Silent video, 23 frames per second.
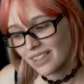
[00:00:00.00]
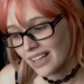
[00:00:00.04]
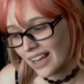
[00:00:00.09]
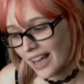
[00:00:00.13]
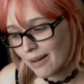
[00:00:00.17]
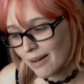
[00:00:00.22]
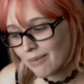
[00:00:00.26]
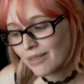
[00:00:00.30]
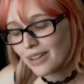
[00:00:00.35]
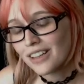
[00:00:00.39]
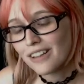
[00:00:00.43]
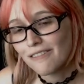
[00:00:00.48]

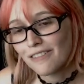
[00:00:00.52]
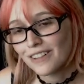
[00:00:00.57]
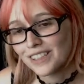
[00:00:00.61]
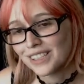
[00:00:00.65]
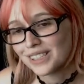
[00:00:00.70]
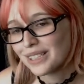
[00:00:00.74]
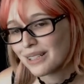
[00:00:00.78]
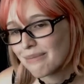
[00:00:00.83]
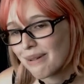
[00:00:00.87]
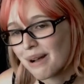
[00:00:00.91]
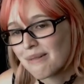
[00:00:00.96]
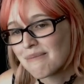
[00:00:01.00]
I'm really
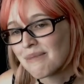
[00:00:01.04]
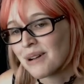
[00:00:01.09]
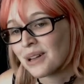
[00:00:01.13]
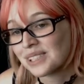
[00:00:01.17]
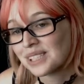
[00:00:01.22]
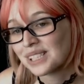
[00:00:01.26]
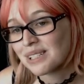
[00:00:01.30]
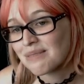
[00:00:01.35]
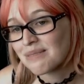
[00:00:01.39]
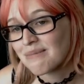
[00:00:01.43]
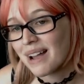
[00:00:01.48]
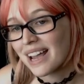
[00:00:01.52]
fussy about
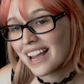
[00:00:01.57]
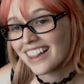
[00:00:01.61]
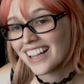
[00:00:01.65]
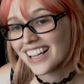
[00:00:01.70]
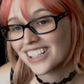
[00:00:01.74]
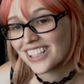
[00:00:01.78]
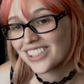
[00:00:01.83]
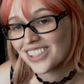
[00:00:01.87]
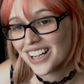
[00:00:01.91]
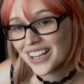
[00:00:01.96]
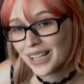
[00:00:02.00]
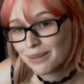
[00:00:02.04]
most of my
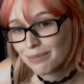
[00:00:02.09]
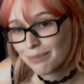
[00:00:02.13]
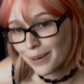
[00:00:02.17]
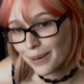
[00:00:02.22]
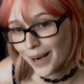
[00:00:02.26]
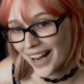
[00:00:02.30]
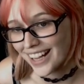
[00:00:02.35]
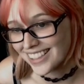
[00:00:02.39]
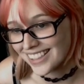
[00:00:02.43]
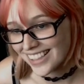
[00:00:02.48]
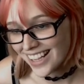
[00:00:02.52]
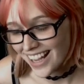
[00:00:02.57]
electronic
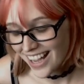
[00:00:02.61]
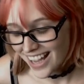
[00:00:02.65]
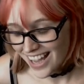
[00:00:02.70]
brands,